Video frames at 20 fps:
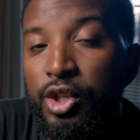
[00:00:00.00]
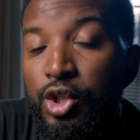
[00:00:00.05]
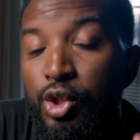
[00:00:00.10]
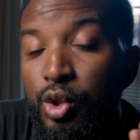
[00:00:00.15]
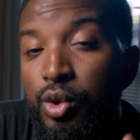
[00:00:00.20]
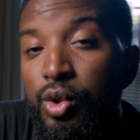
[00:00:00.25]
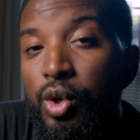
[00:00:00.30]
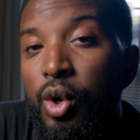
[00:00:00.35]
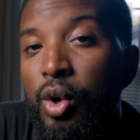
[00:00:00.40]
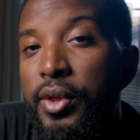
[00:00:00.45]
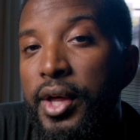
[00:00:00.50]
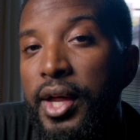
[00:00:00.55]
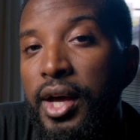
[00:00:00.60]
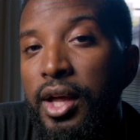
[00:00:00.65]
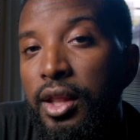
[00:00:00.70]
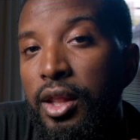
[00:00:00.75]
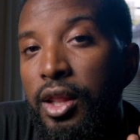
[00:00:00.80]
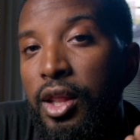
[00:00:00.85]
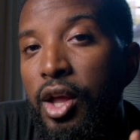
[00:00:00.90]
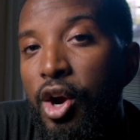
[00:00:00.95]
you know that a
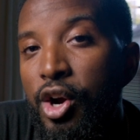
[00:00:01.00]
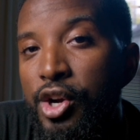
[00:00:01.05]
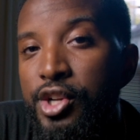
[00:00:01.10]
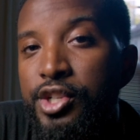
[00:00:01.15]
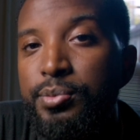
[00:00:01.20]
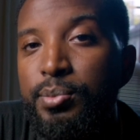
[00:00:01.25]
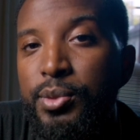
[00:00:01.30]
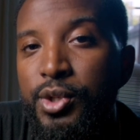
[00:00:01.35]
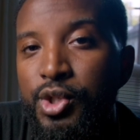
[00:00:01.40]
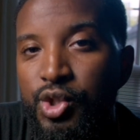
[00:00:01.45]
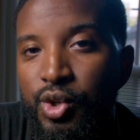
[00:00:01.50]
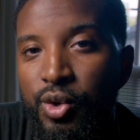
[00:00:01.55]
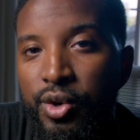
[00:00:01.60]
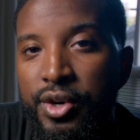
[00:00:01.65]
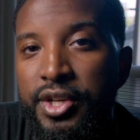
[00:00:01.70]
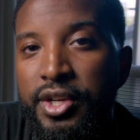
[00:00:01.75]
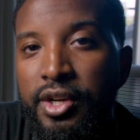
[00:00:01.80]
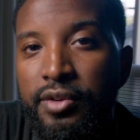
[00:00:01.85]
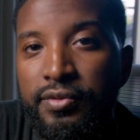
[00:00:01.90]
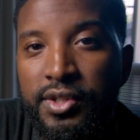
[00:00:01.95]
large
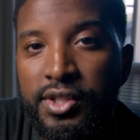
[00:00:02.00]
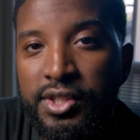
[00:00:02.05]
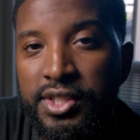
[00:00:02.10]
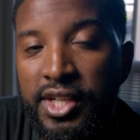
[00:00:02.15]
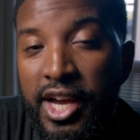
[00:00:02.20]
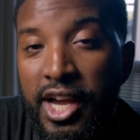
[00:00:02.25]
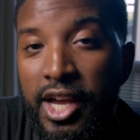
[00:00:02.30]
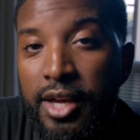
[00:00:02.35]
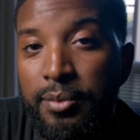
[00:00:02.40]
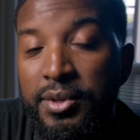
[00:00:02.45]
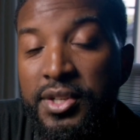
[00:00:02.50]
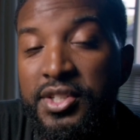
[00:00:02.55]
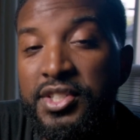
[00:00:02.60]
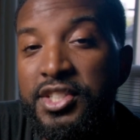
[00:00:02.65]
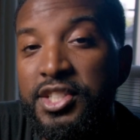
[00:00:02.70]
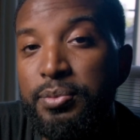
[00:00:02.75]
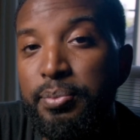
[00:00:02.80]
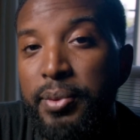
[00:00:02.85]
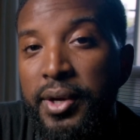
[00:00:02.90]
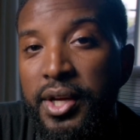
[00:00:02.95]
majority of your time is
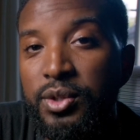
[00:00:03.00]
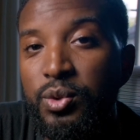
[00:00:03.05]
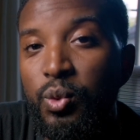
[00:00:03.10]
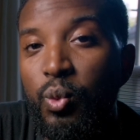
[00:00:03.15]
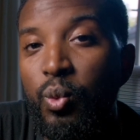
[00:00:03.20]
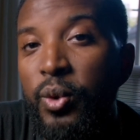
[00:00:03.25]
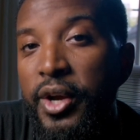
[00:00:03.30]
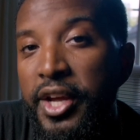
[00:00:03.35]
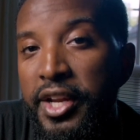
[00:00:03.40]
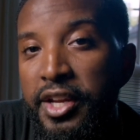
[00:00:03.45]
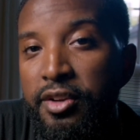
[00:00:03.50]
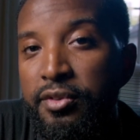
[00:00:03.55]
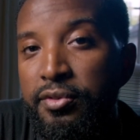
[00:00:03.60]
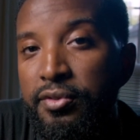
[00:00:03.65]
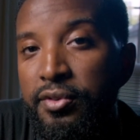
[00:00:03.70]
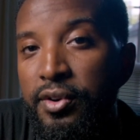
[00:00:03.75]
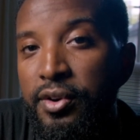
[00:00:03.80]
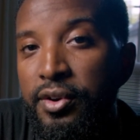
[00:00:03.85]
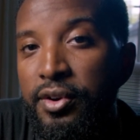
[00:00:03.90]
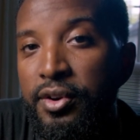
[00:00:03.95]
spent waiting
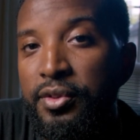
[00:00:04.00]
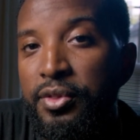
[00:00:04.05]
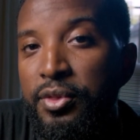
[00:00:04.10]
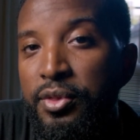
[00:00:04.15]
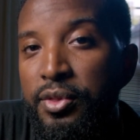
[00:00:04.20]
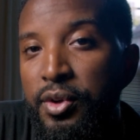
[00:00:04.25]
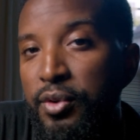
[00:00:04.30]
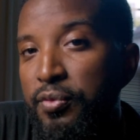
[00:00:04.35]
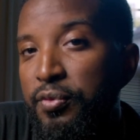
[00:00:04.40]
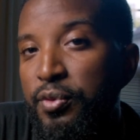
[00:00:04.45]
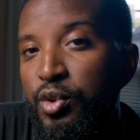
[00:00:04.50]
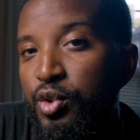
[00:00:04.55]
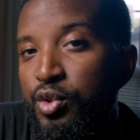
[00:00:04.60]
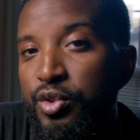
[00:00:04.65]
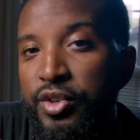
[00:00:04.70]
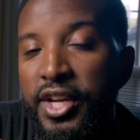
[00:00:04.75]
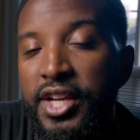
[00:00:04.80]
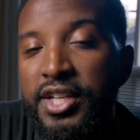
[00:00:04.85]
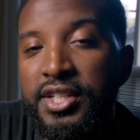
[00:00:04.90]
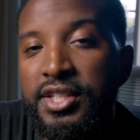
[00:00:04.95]
for the
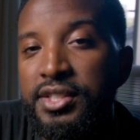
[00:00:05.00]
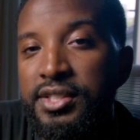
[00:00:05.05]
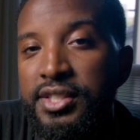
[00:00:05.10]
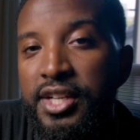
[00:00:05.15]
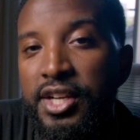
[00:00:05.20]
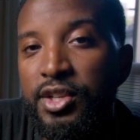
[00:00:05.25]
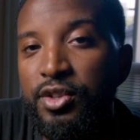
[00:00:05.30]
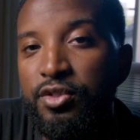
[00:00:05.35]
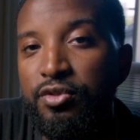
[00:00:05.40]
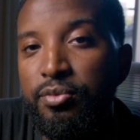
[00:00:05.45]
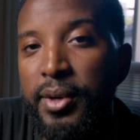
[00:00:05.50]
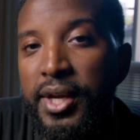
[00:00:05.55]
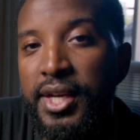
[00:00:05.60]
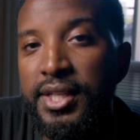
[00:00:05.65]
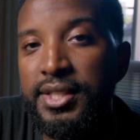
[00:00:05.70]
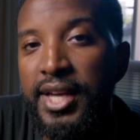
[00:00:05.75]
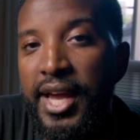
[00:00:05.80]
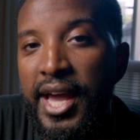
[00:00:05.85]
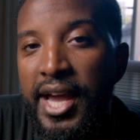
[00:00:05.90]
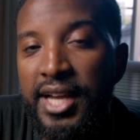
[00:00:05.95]
creations that you've
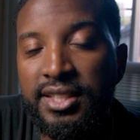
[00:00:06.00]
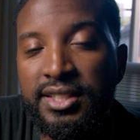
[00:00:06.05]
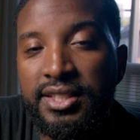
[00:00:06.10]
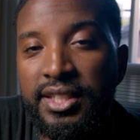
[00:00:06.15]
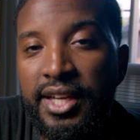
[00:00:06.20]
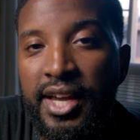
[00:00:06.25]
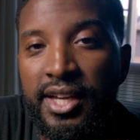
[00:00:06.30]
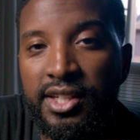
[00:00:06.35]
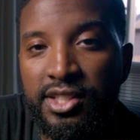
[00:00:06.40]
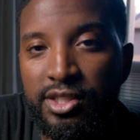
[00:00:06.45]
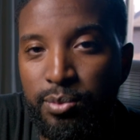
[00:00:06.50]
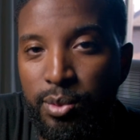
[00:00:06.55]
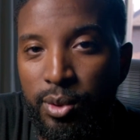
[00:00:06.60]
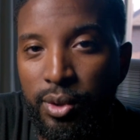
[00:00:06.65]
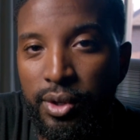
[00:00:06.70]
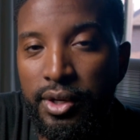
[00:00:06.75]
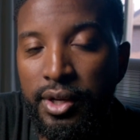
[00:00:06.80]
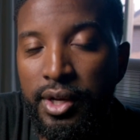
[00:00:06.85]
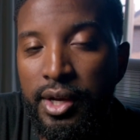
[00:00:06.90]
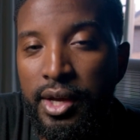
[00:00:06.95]
made to actually export.